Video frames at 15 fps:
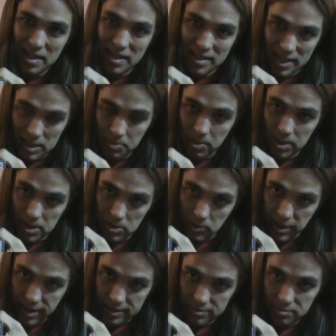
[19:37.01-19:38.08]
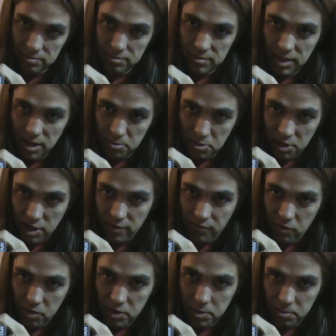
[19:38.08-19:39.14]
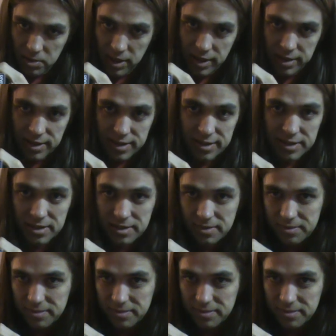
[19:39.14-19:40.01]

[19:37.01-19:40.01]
That's pretty sweet. I'm looking forward to playing these.